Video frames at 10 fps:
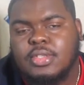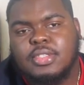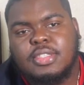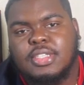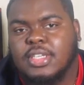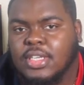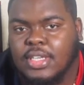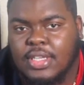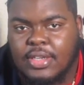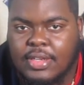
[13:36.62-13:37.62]

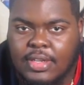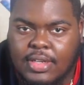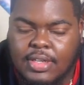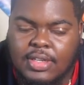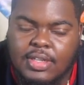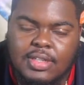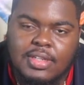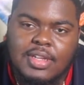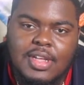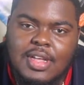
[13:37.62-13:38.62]
Shit, I
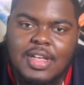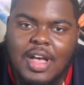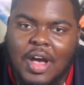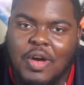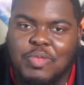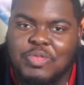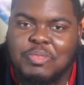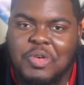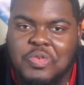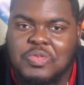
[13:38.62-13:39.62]
don't
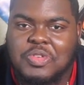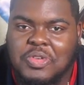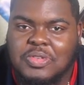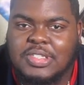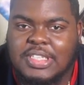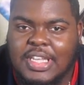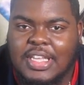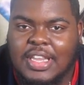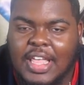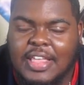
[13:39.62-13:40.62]
promote, you know what I'm
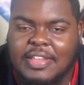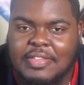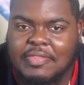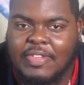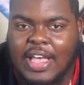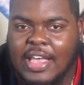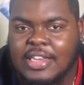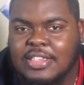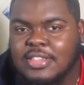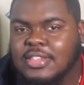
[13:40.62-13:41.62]
saying, like
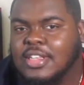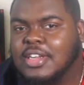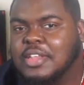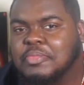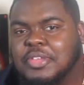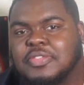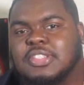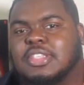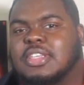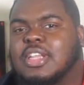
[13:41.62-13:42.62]
violence or none of that beef
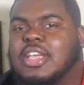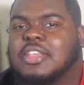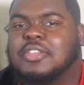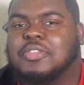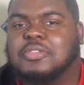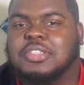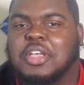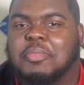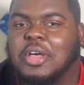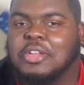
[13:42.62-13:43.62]
shit. Like, you know what I'm
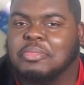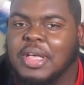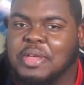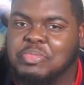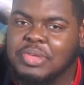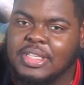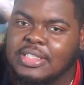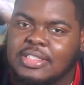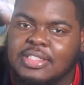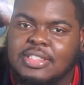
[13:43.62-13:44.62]
saying, I'm all about
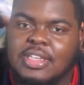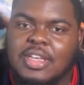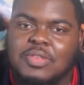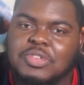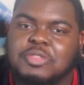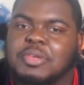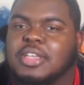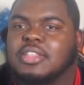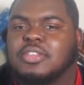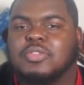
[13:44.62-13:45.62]
peace,
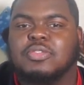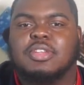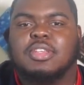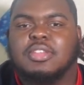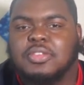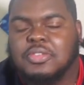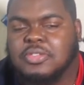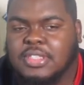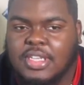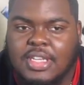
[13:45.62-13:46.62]
respect, and unity. You know
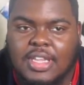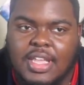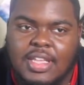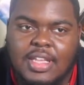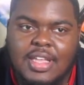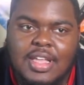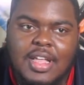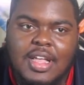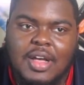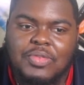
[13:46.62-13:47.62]
what I'm saying? Like,
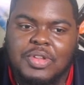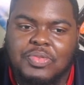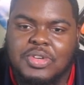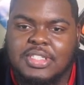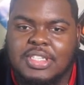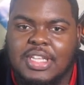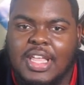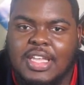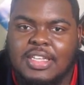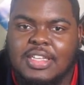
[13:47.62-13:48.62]
I really want to set
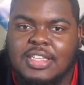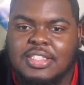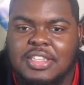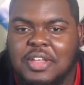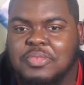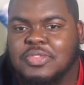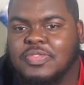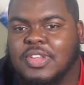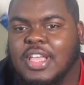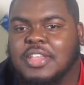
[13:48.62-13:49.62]
like good examples
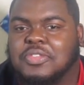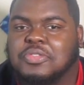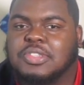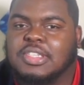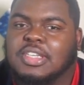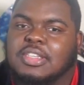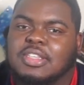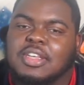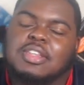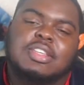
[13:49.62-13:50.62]
for like, you know what I'm saying,
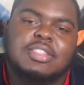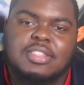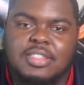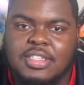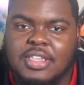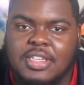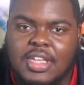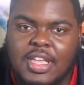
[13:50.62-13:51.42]
the young niggas and shit.